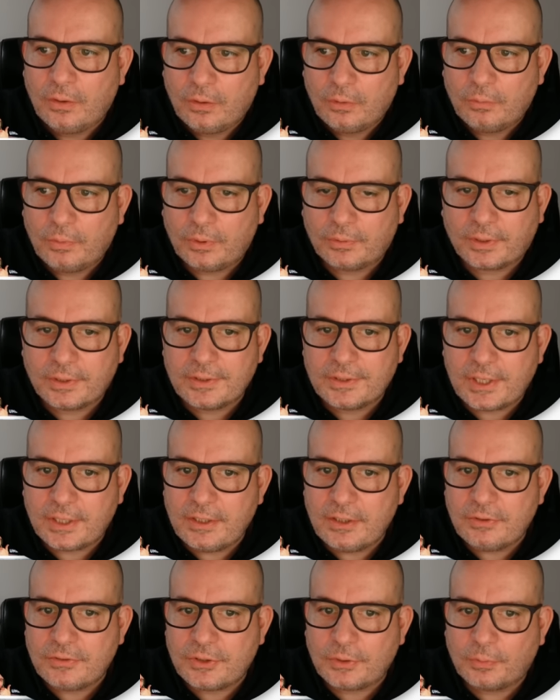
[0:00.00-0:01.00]
We'll
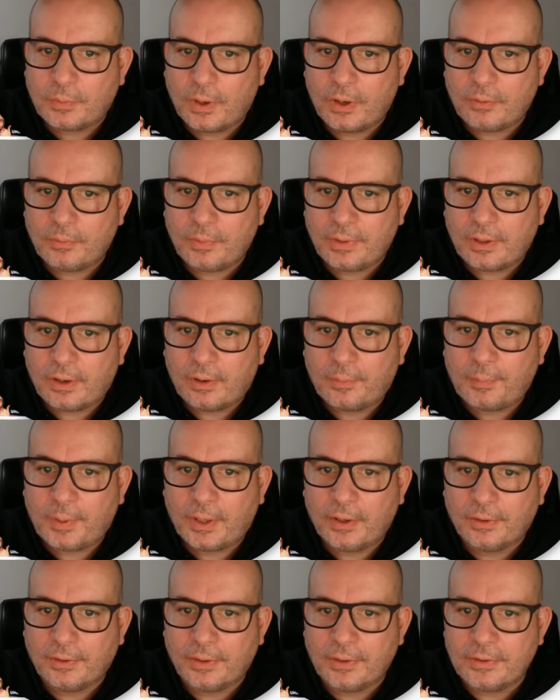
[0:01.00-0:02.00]
continue to work with our
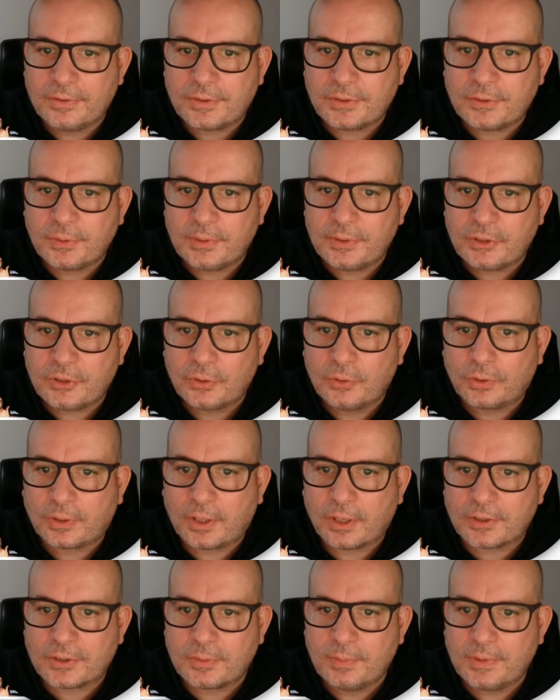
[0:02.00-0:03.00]
partners to ensure
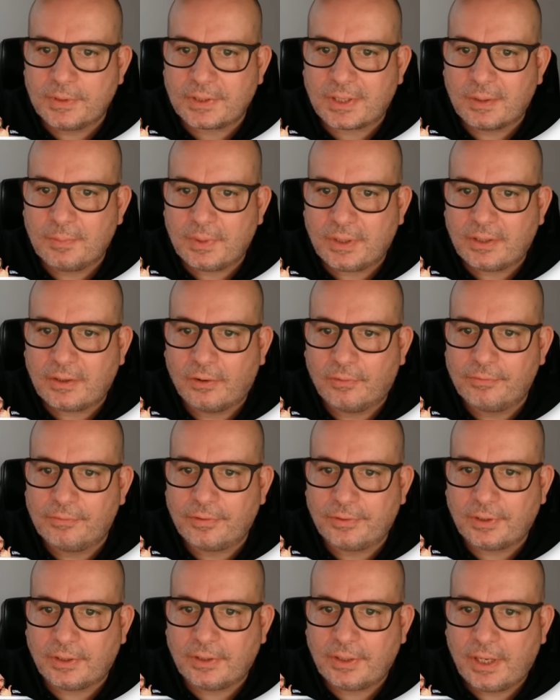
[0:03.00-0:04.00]
customers can be
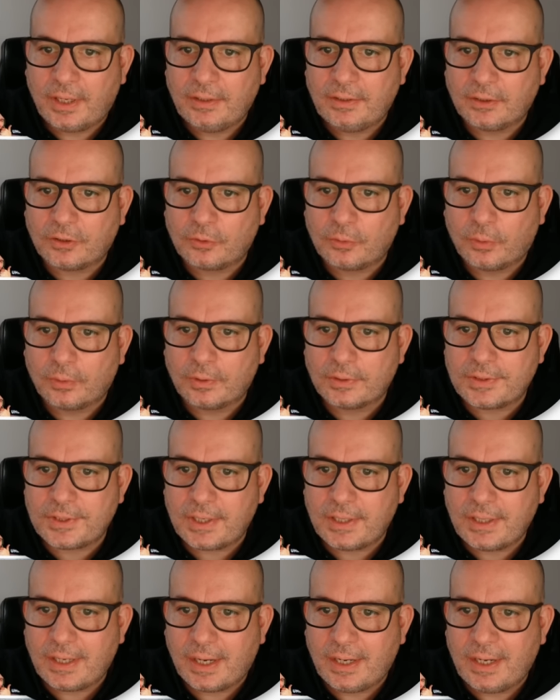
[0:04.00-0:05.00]
confident in the
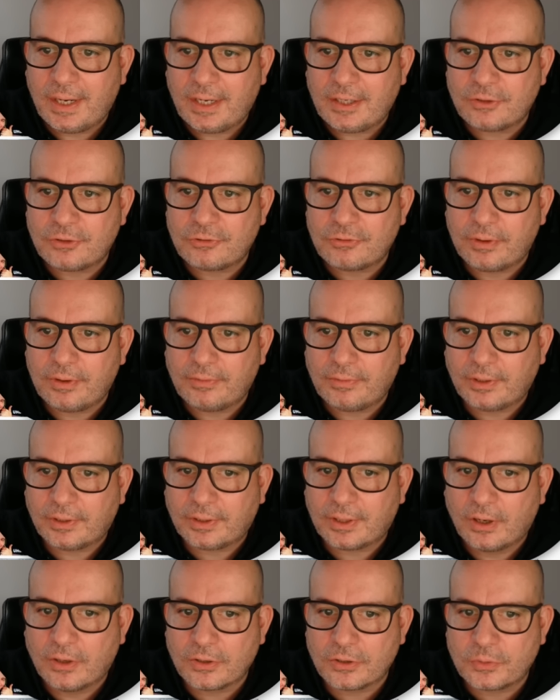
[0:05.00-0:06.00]
quality and history of the
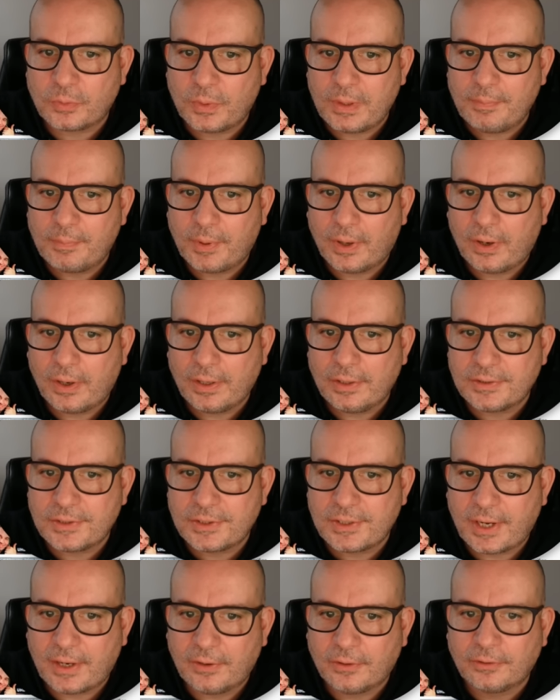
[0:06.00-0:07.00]
cars we buy and
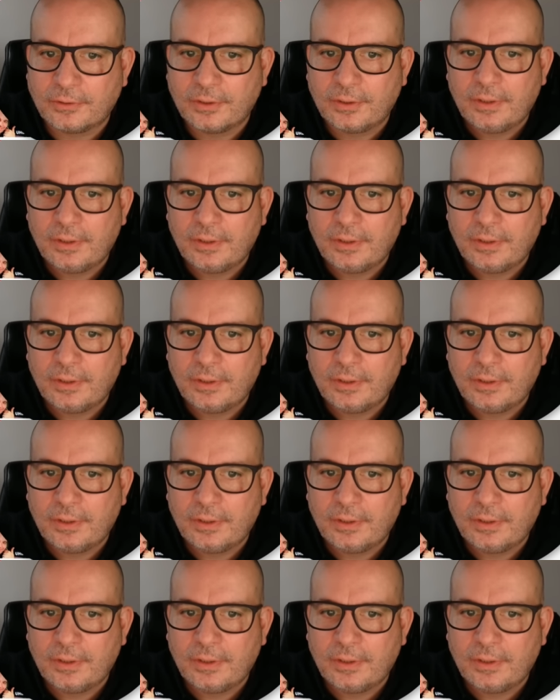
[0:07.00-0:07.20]
sell.